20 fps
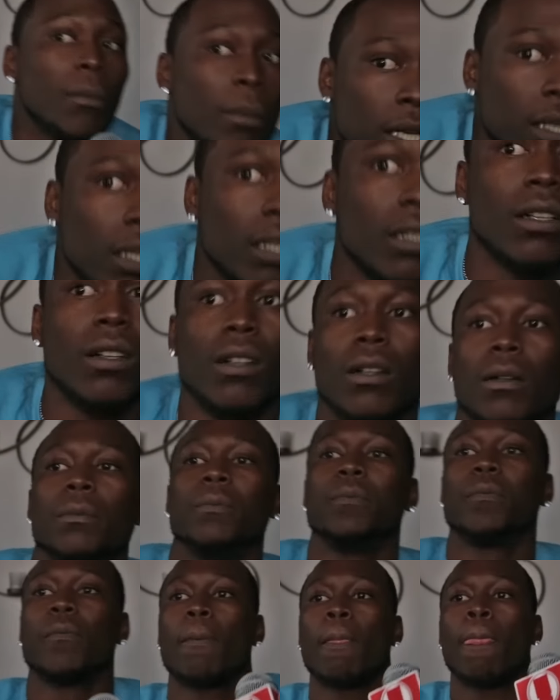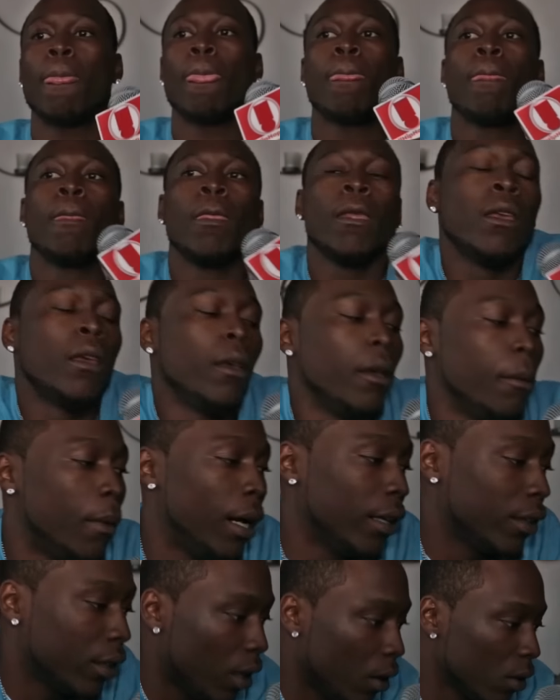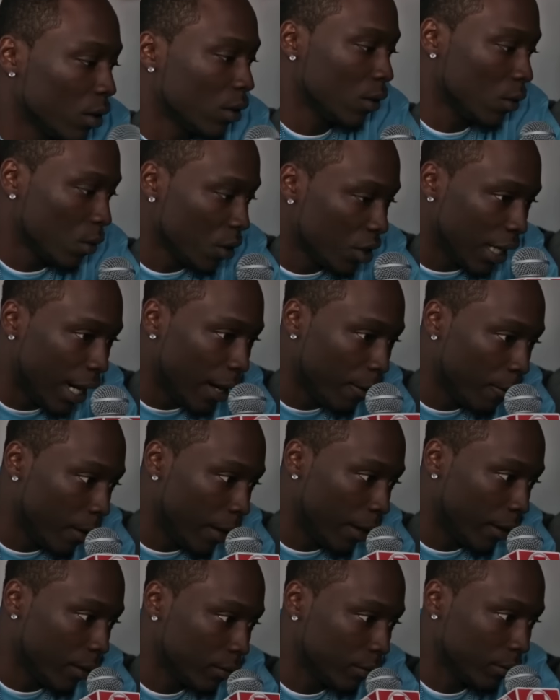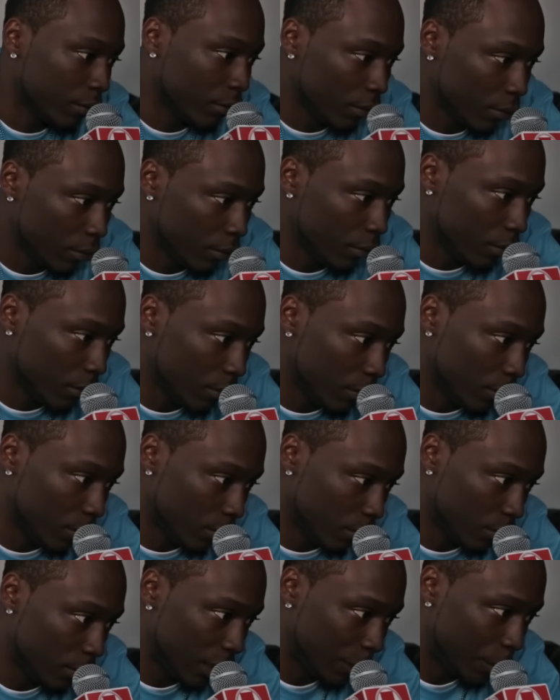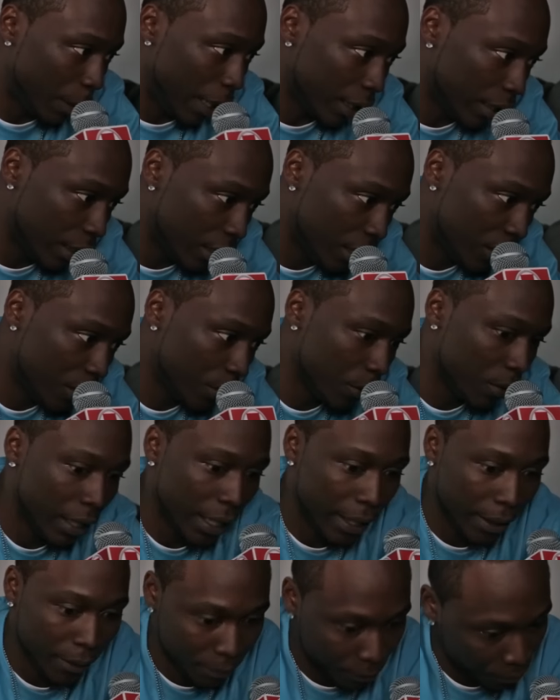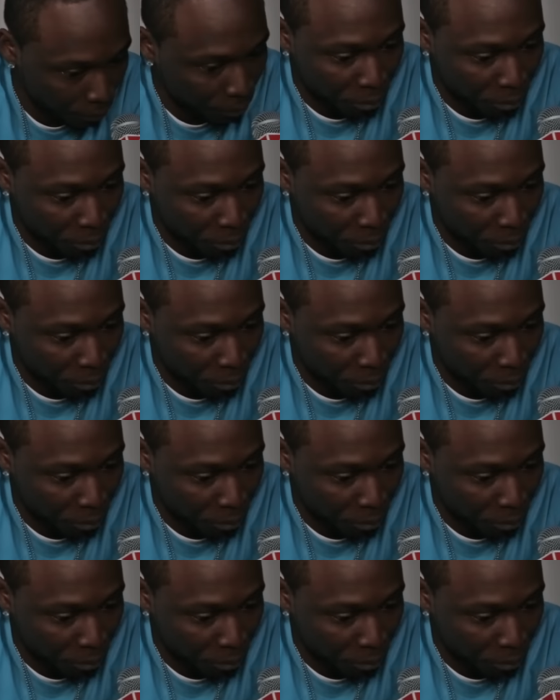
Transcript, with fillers: I met, um, my thoughts on Chiraq, Spike Lee shooting that.